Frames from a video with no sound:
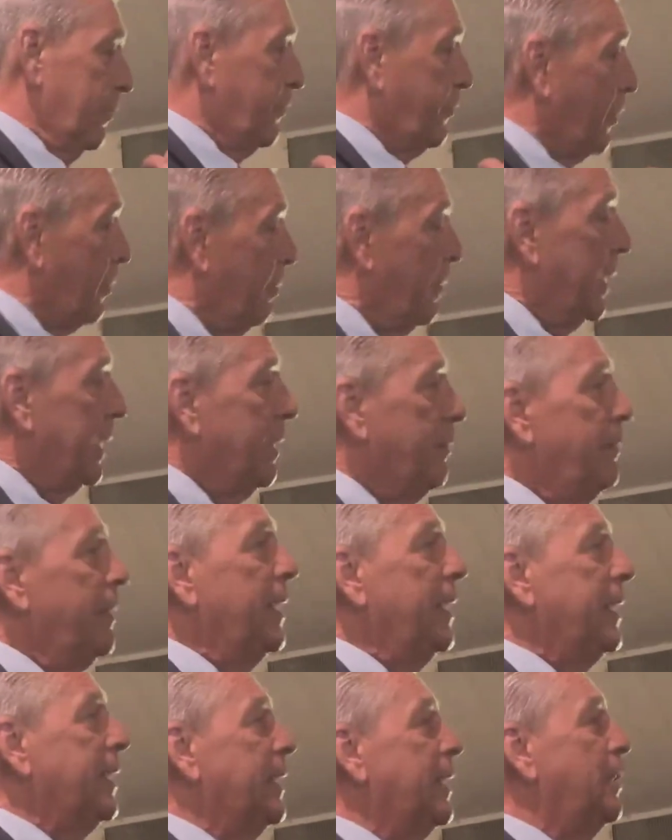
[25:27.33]
for many,
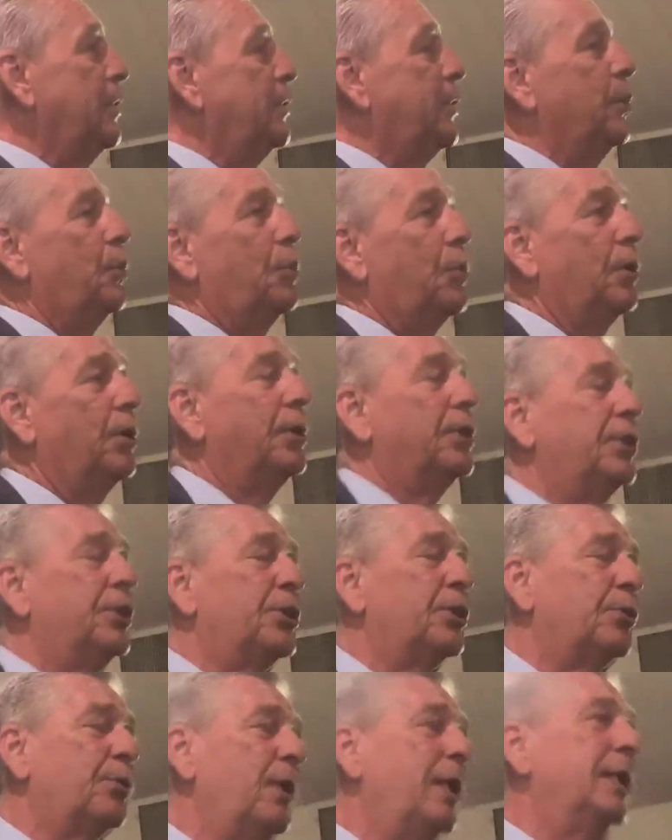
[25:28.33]
many years, the
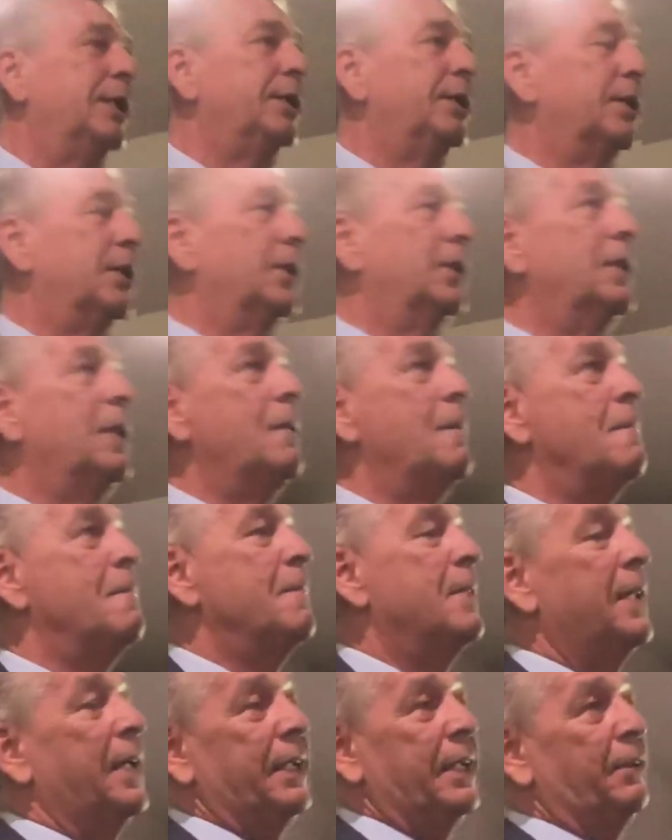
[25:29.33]
word surrender,
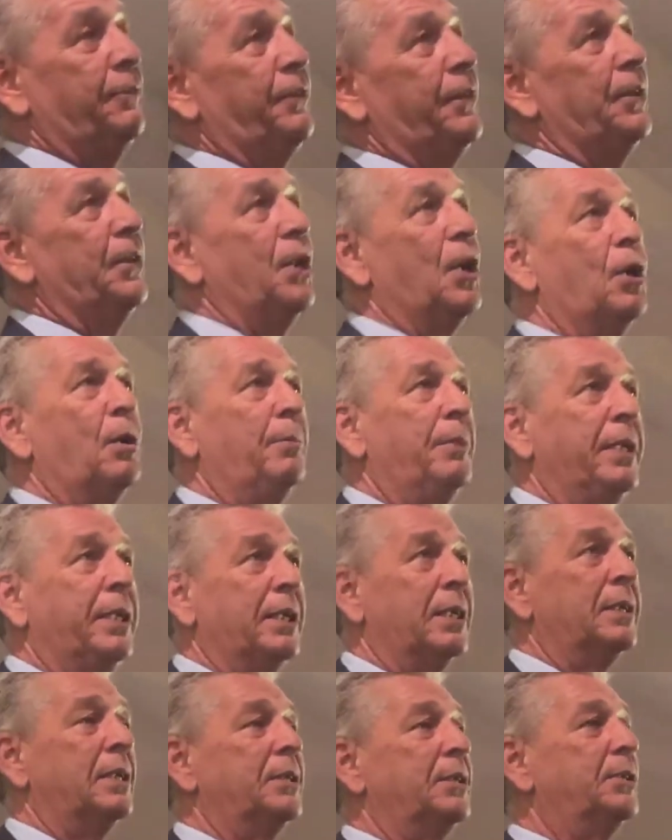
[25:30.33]
and if you know me,
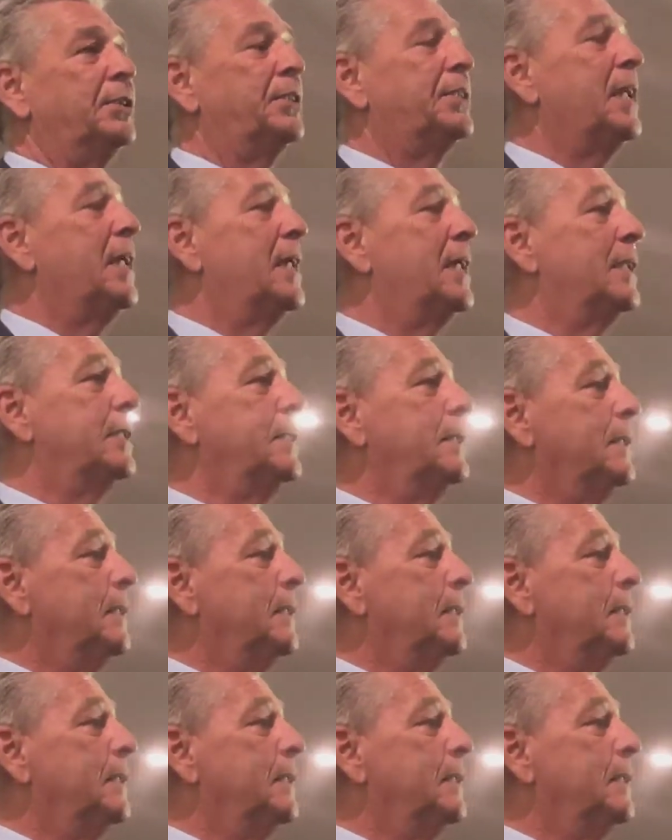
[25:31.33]
you'll understand.